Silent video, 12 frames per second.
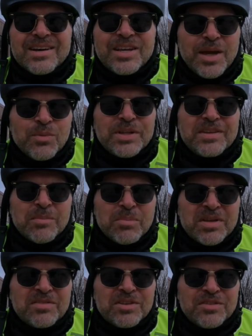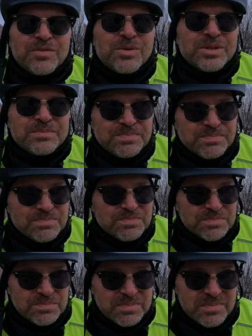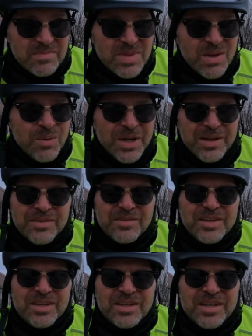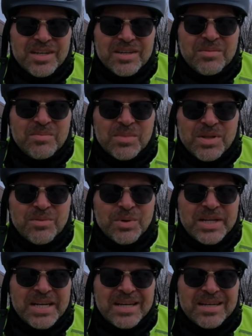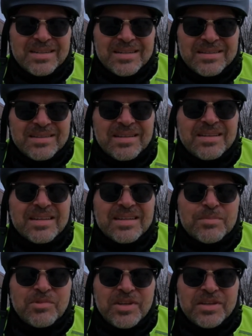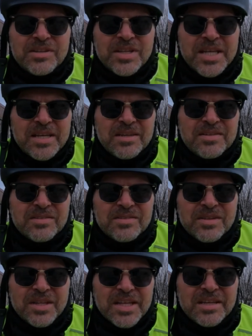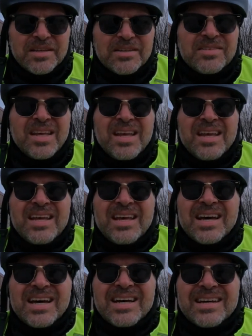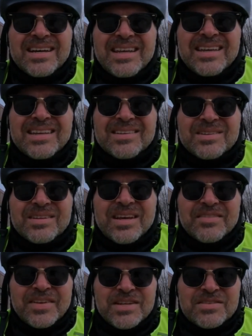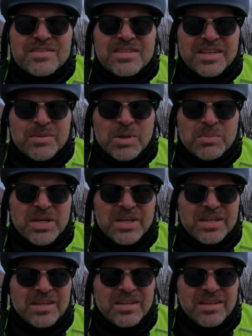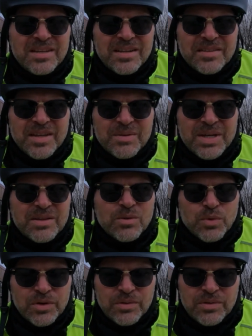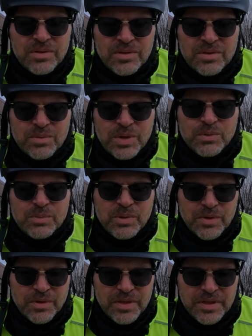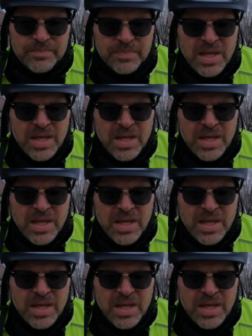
Can't wait to get my City 4. Well, as the month went on and I kept seeing delays and delays, and kind of anxious to get my bike, and I thought, well, the wait will be worth it.